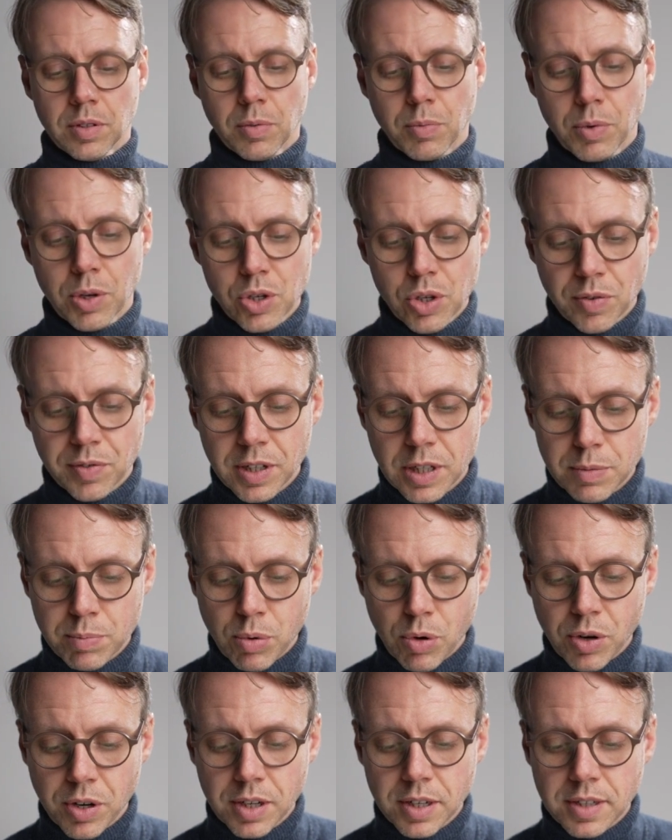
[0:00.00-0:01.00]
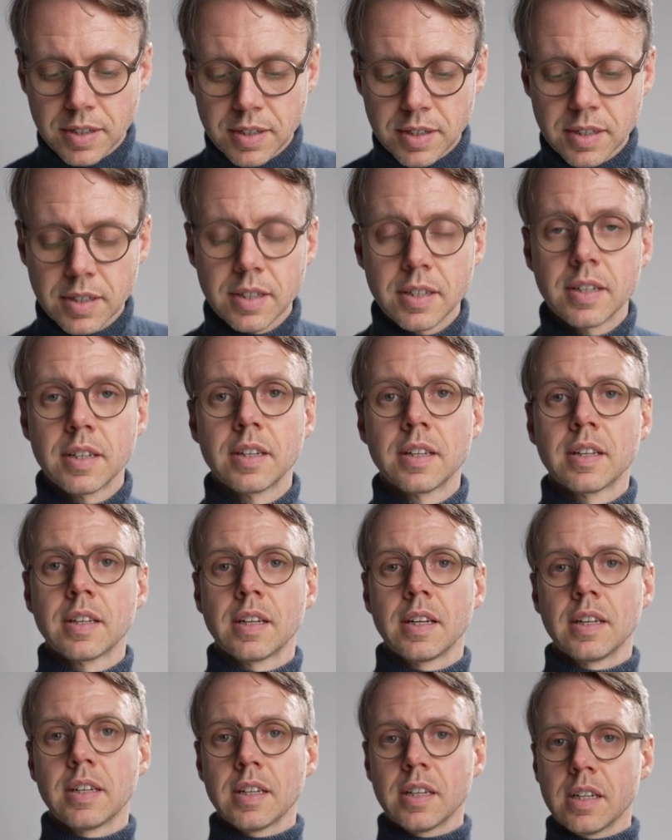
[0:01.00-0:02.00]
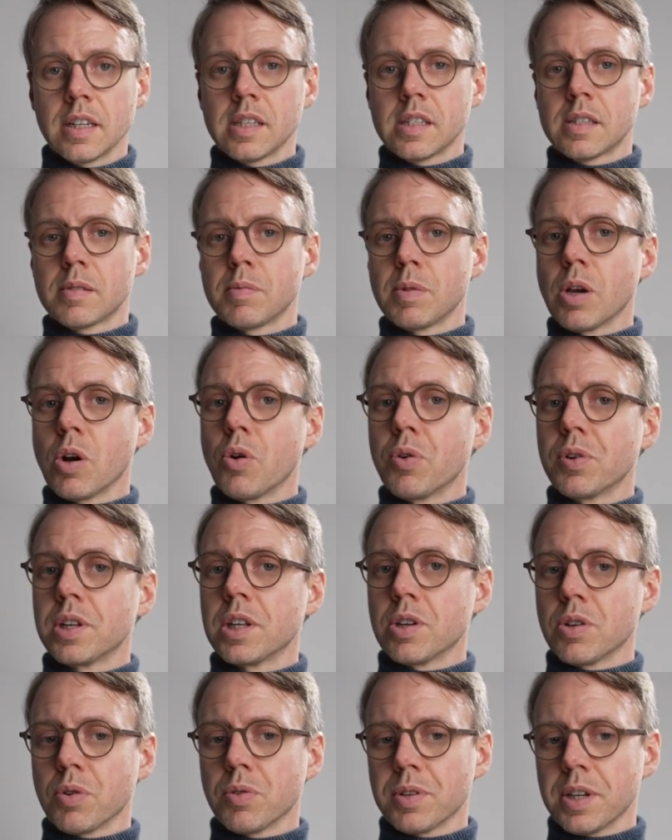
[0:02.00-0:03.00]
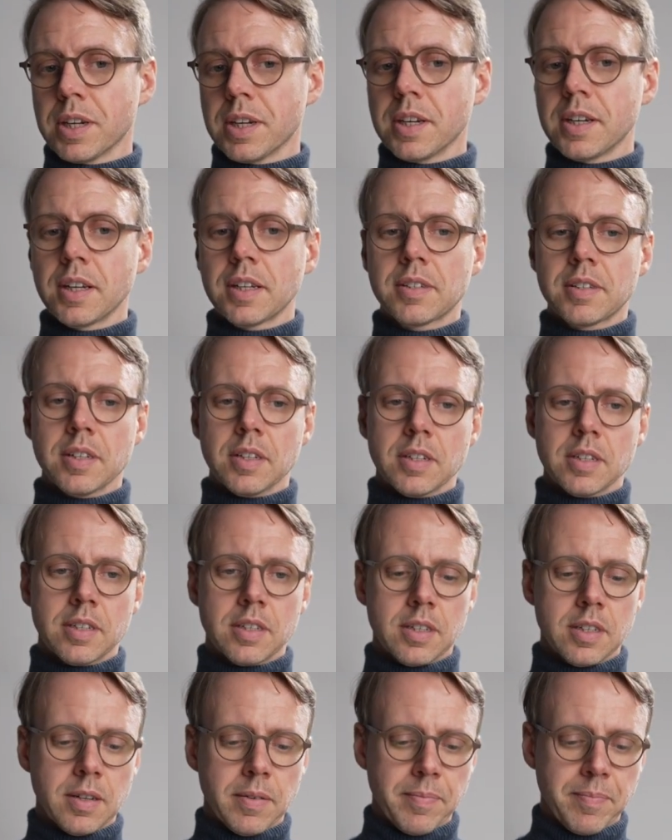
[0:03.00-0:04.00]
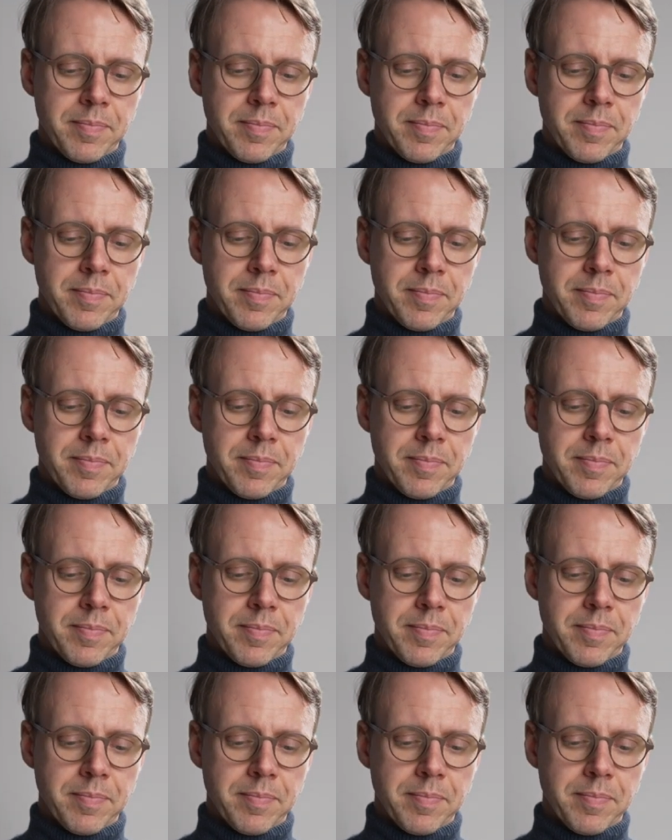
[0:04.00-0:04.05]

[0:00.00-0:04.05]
which of these points it is, we only know that it exists.